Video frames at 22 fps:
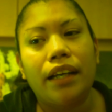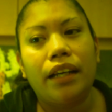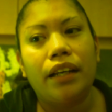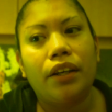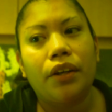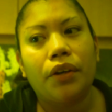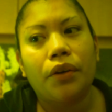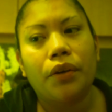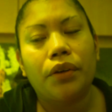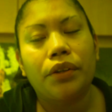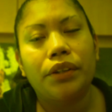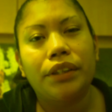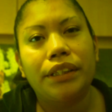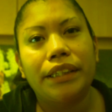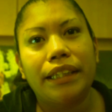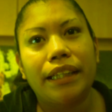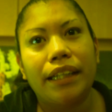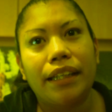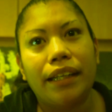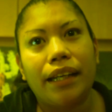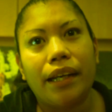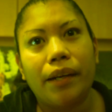and her
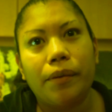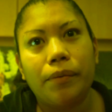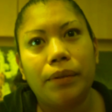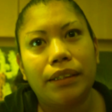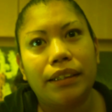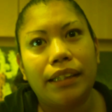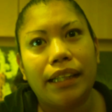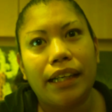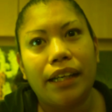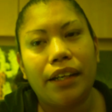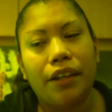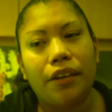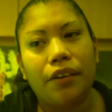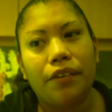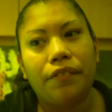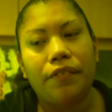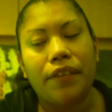DNA was later